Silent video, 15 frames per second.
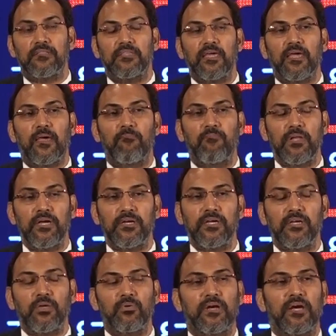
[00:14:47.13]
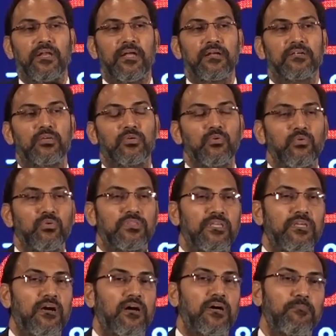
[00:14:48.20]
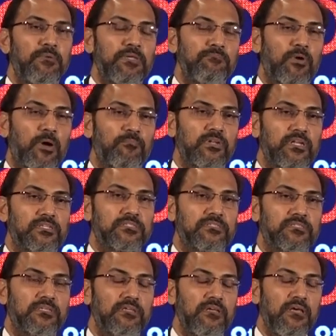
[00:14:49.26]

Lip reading: the ability to connect to the urban population.